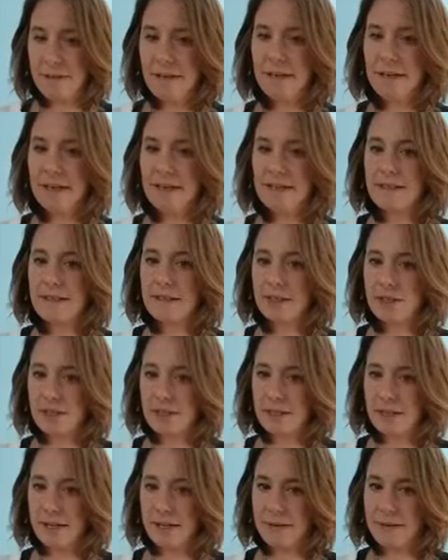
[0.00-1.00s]
like it's a
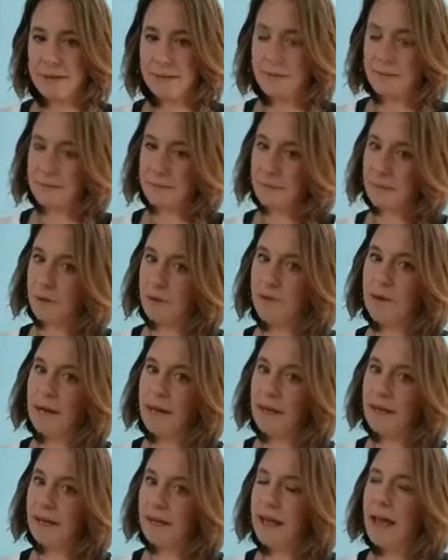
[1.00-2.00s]
journey,
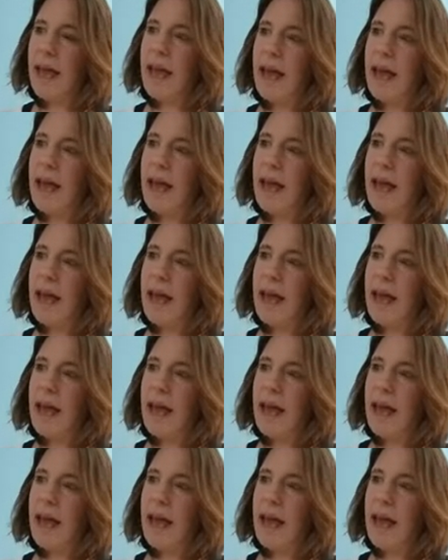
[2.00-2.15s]
right?